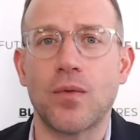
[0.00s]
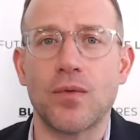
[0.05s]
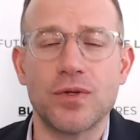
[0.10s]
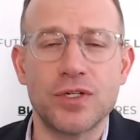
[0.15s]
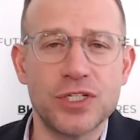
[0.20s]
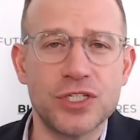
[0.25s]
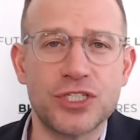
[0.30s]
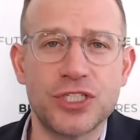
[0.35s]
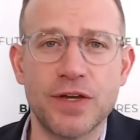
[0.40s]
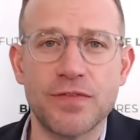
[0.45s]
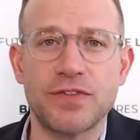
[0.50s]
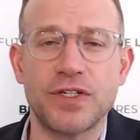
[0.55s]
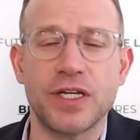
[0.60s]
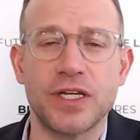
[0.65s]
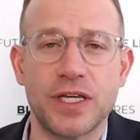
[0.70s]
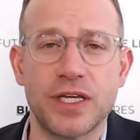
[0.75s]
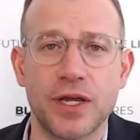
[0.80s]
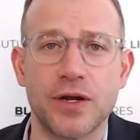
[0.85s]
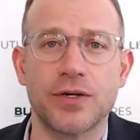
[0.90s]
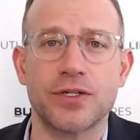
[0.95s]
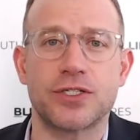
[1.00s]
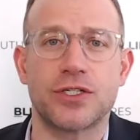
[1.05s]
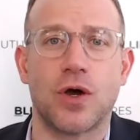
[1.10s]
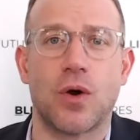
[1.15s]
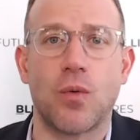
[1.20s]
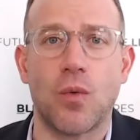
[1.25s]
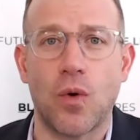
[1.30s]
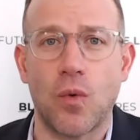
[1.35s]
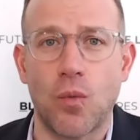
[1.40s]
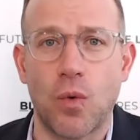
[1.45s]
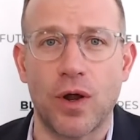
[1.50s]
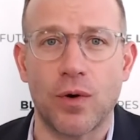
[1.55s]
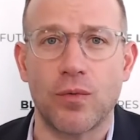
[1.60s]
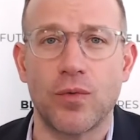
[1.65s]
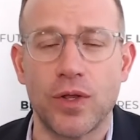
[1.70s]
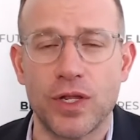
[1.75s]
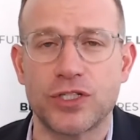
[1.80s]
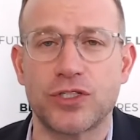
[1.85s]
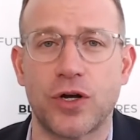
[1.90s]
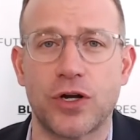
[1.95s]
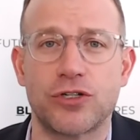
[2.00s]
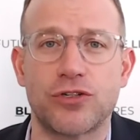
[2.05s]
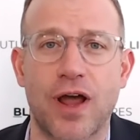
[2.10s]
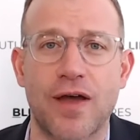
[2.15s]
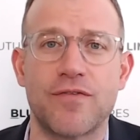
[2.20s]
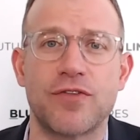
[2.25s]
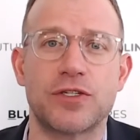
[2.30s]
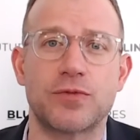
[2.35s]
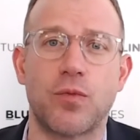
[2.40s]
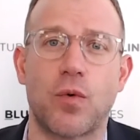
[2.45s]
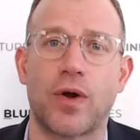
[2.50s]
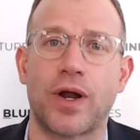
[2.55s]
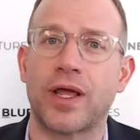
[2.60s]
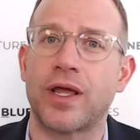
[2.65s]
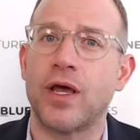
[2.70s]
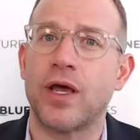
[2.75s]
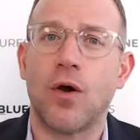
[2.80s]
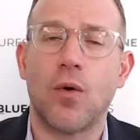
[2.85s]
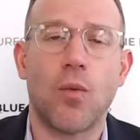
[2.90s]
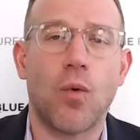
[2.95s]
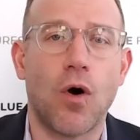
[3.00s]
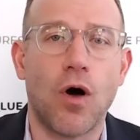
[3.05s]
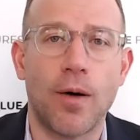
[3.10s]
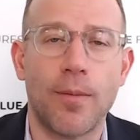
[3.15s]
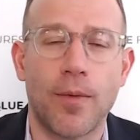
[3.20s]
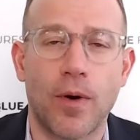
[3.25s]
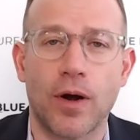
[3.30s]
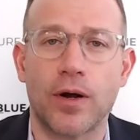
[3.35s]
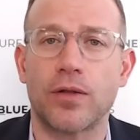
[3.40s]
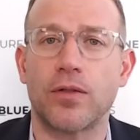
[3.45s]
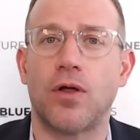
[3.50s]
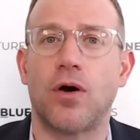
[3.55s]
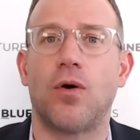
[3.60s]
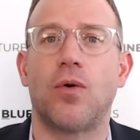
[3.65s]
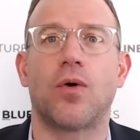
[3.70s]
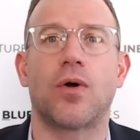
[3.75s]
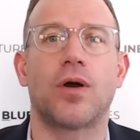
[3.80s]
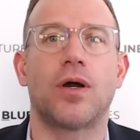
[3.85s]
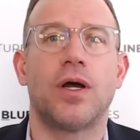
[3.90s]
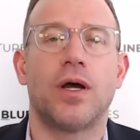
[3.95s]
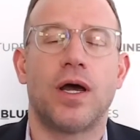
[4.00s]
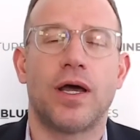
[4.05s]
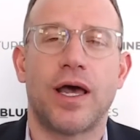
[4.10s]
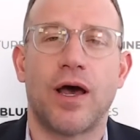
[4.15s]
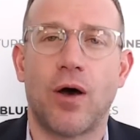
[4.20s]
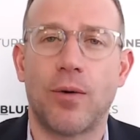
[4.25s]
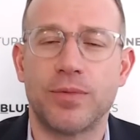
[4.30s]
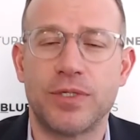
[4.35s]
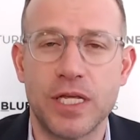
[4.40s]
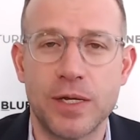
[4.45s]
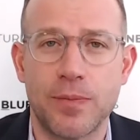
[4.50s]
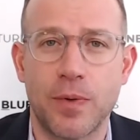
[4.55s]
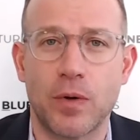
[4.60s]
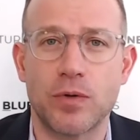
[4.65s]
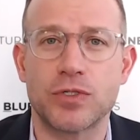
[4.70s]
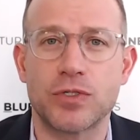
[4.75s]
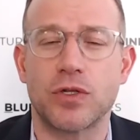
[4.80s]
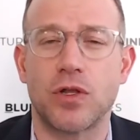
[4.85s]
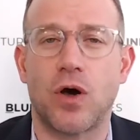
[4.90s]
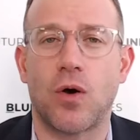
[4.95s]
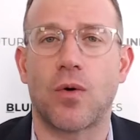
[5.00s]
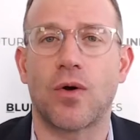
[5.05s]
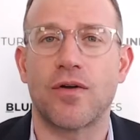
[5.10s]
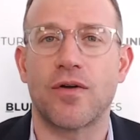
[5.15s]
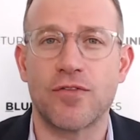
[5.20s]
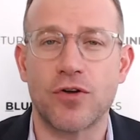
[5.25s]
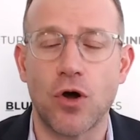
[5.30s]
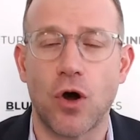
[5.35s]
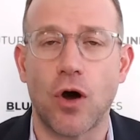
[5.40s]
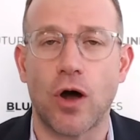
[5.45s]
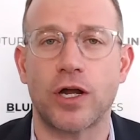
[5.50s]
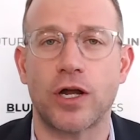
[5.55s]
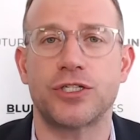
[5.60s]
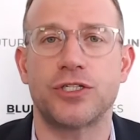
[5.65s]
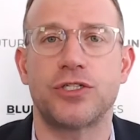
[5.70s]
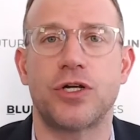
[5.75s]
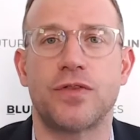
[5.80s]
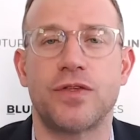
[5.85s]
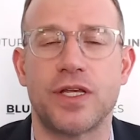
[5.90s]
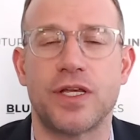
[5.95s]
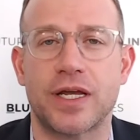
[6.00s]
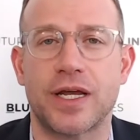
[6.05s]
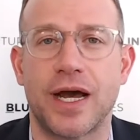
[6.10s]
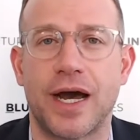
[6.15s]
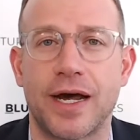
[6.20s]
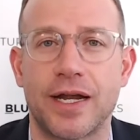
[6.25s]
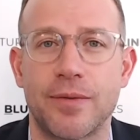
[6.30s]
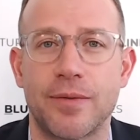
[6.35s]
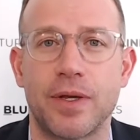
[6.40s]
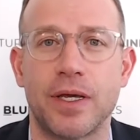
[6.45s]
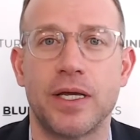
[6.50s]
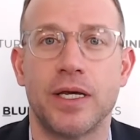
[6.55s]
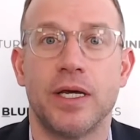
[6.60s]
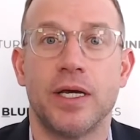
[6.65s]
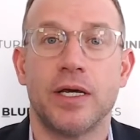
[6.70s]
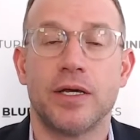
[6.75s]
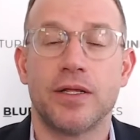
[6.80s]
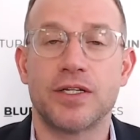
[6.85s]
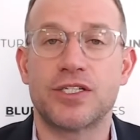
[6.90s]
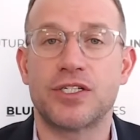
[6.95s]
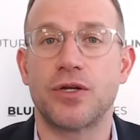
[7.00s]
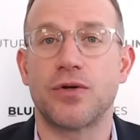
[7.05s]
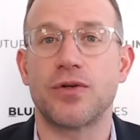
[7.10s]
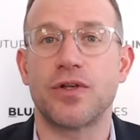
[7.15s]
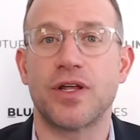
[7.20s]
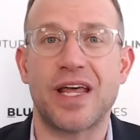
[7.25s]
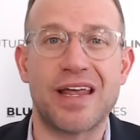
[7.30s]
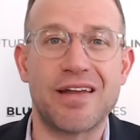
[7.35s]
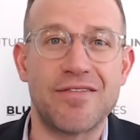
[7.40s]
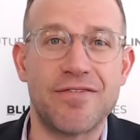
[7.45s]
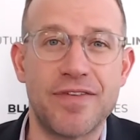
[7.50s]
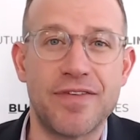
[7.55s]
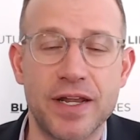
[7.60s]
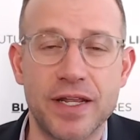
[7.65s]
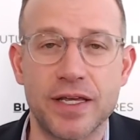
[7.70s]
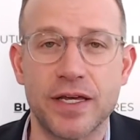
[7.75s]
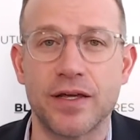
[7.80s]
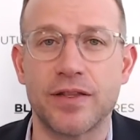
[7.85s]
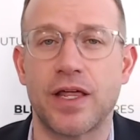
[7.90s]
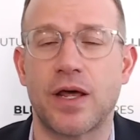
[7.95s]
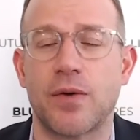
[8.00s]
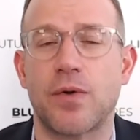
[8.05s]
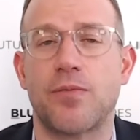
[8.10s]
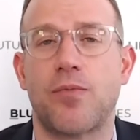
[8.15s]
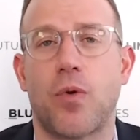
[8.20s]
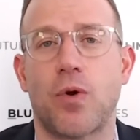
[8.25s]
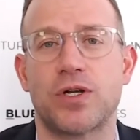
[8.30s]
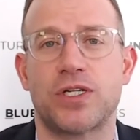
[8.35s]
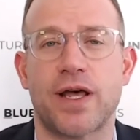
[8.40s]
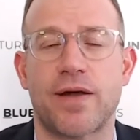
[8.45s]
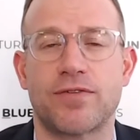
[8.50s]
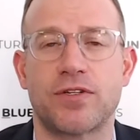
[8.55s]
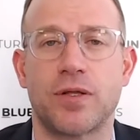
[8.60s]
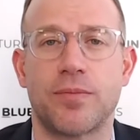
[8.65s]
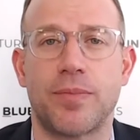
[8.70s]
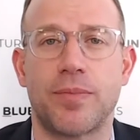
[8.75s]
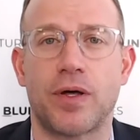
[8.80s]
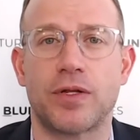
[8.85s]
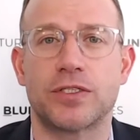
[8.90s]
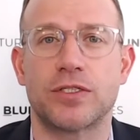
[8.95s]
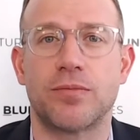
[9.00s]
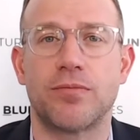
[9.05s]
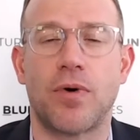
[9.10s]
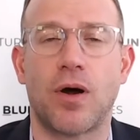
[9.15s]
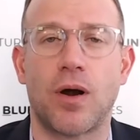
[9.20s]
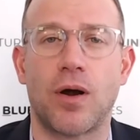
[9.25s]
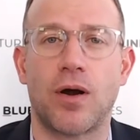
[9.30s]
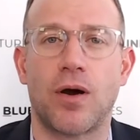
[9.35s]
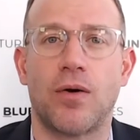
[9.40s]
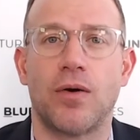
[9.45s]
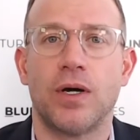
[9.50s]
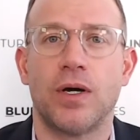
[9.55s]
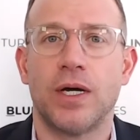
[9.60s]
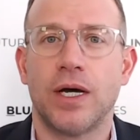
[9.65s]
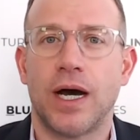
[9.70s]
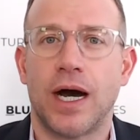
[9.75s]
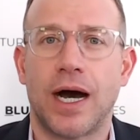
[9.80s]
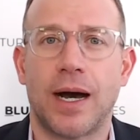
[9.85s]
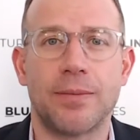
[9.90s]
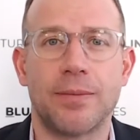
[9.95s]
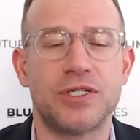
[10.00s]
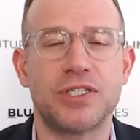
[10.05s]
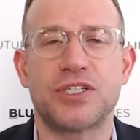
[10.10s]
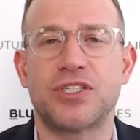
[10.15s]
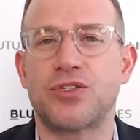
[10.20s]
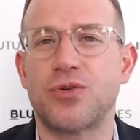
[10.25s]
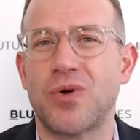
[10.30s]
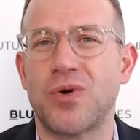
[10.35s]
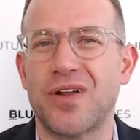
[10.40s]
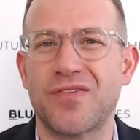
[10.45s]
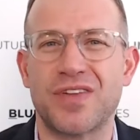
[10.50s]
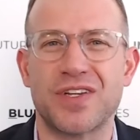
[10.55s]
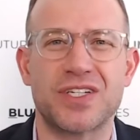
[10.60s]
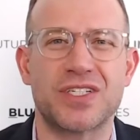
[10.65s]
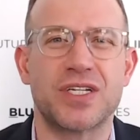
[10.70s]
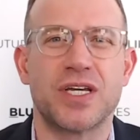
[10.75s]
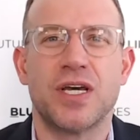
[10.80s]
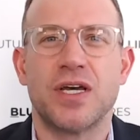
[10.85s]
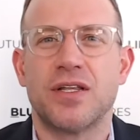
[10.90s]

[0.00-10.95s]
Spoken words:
Just shifting gears, though, what really started driving this morning, Walmart lower, Home Depot's lower, cautioned on the economy. It's still NVIDIA that reports after the bell tomorrow. Just sort of this